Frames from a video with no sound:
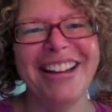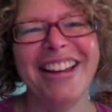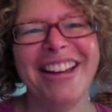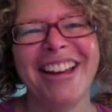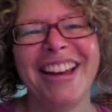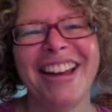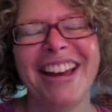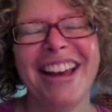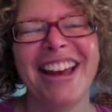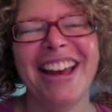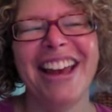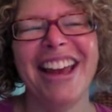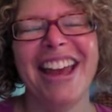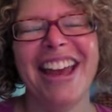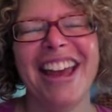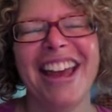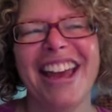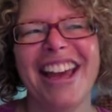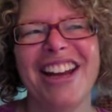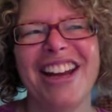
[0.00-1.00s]
And
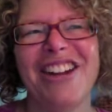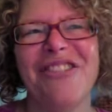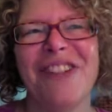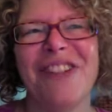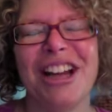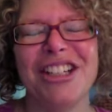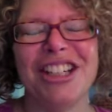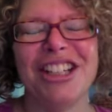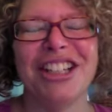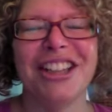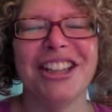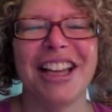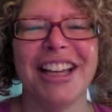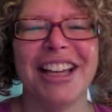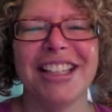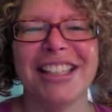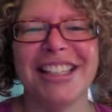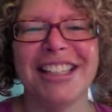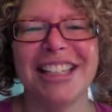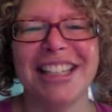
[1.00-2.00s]
watching Legacy
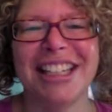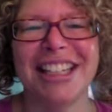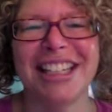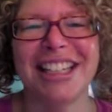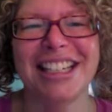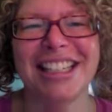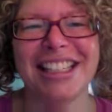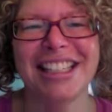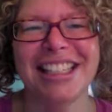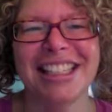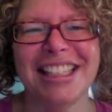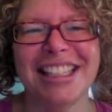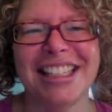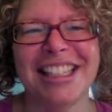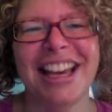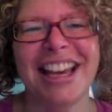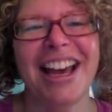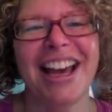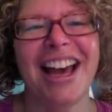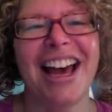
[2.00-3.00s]
Knits. Hi,
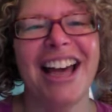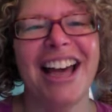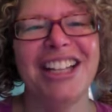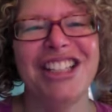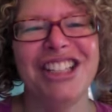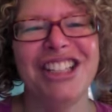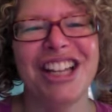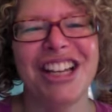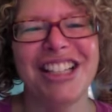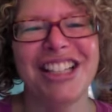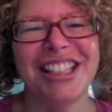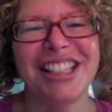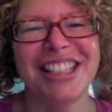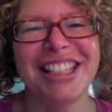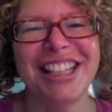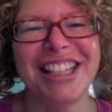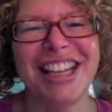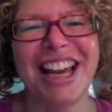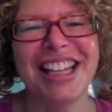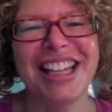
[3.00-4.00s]
Chelsea. Hi,
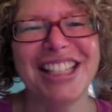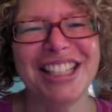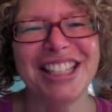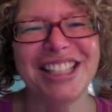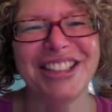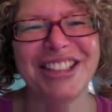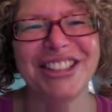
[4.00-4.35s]
Sue.